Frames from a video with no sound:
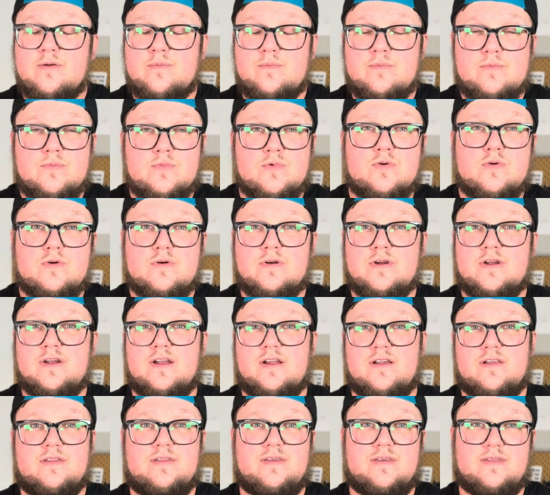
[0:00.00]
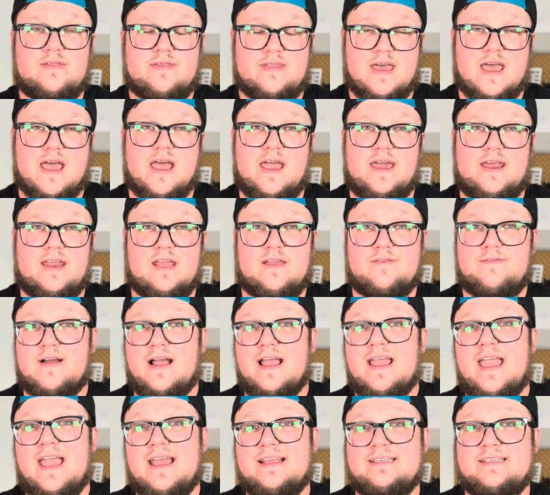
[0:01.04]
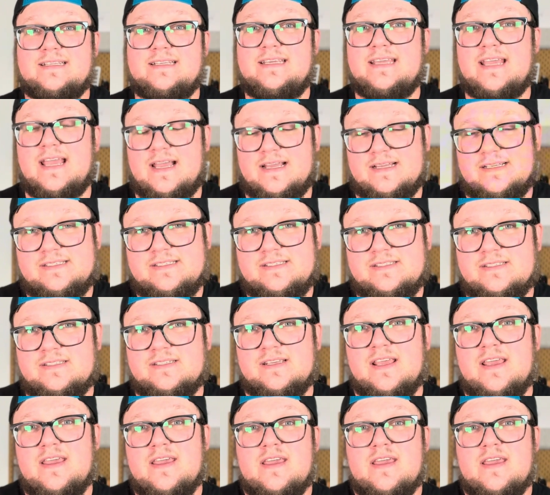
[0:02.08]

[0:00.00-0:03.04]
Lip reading: more than that if I had to guess.